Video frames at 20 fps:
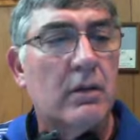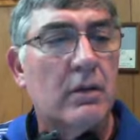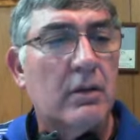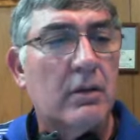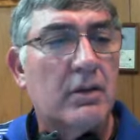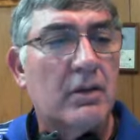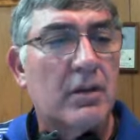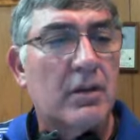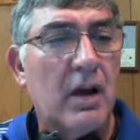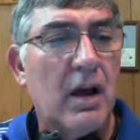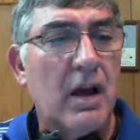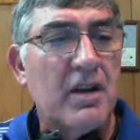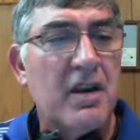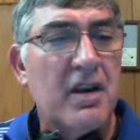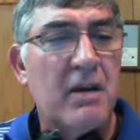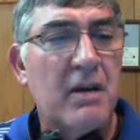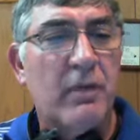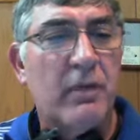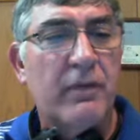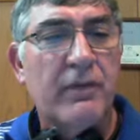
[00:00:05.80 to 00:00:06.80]
slide
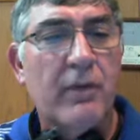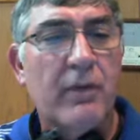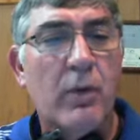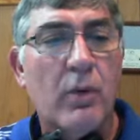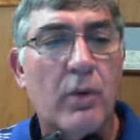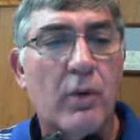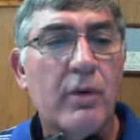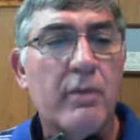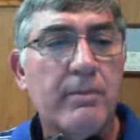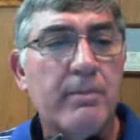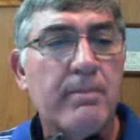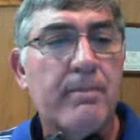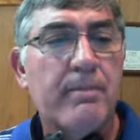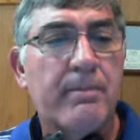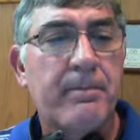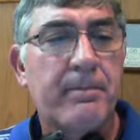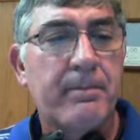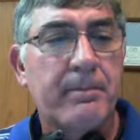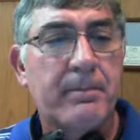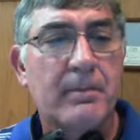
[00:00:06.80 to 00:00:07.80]
number 4,
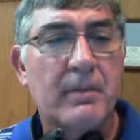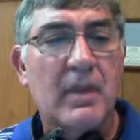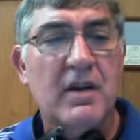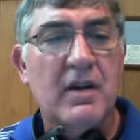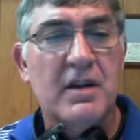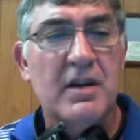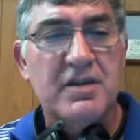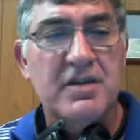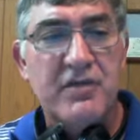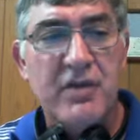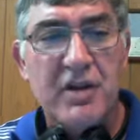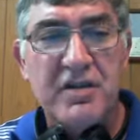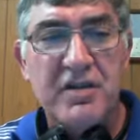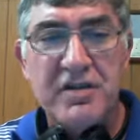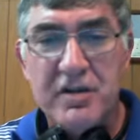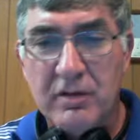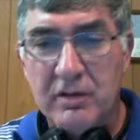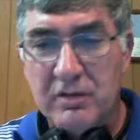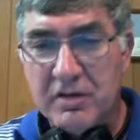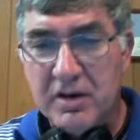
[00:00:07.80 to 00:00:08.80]

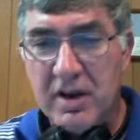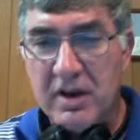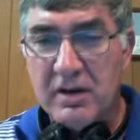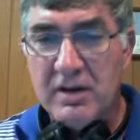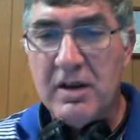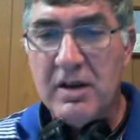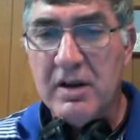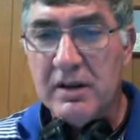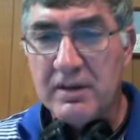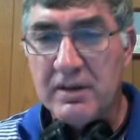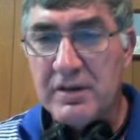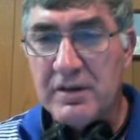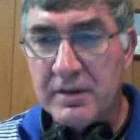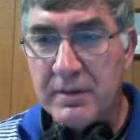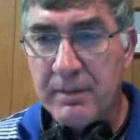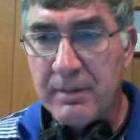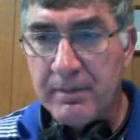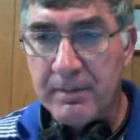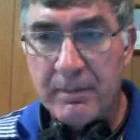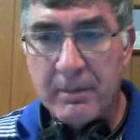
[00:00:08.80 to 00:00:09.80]
instructional techniques.
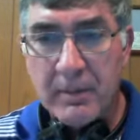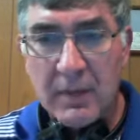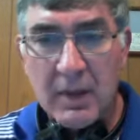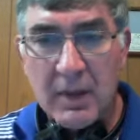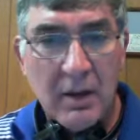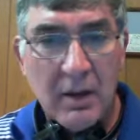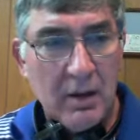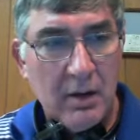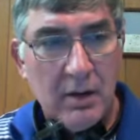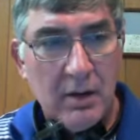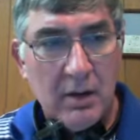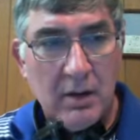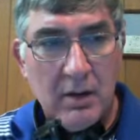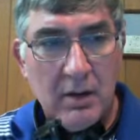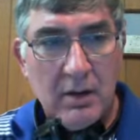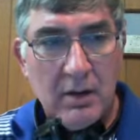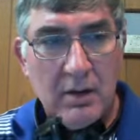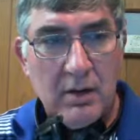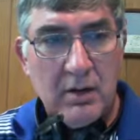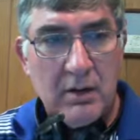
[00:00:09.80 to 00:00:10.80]

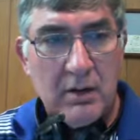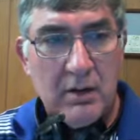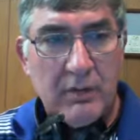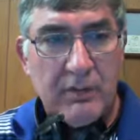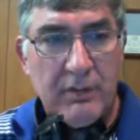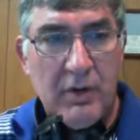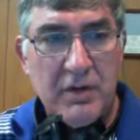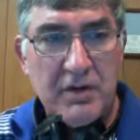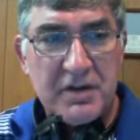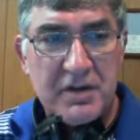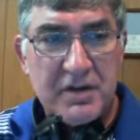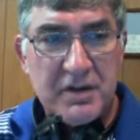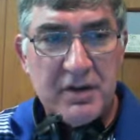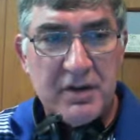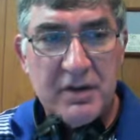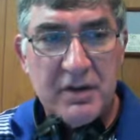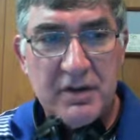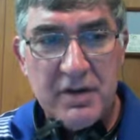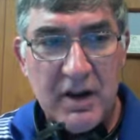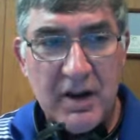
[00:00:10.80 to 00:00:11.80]
The
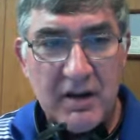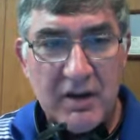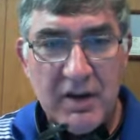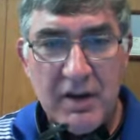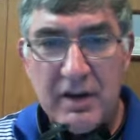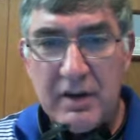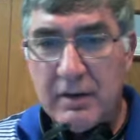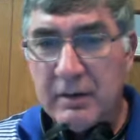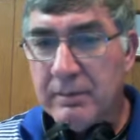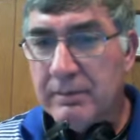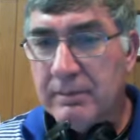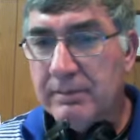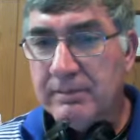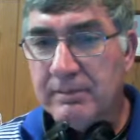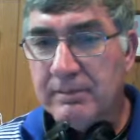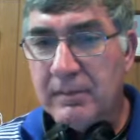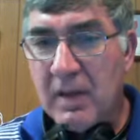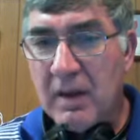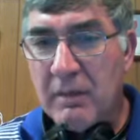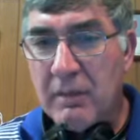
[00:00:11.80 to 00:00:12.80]
first technique,
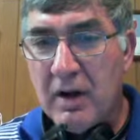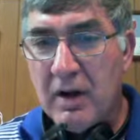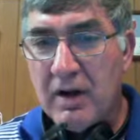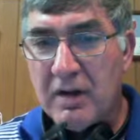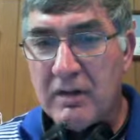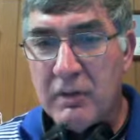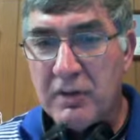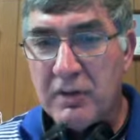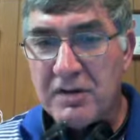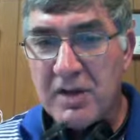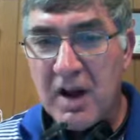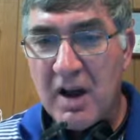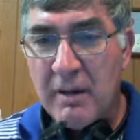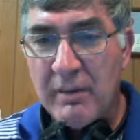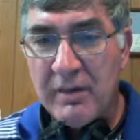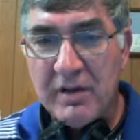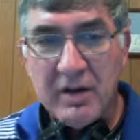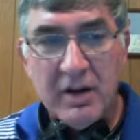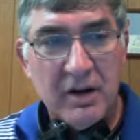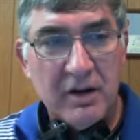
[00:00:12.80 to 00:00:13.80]
and probably the most
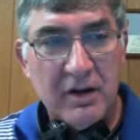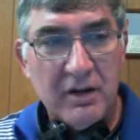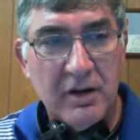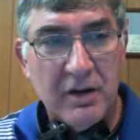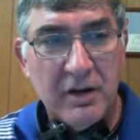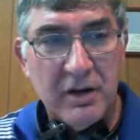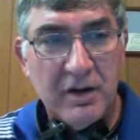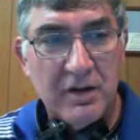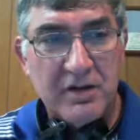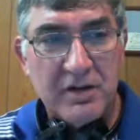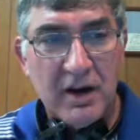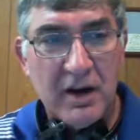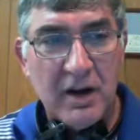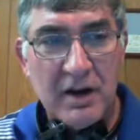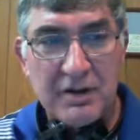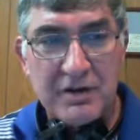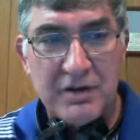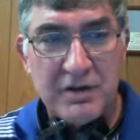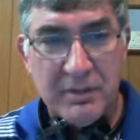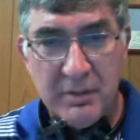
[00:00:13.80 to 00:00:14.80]
common technique, is the
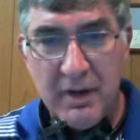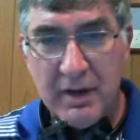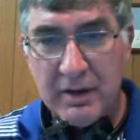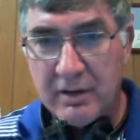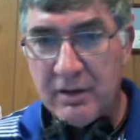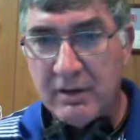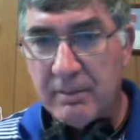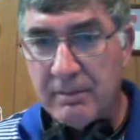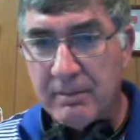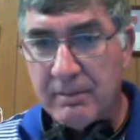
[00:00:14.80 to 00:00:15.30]
lecture method.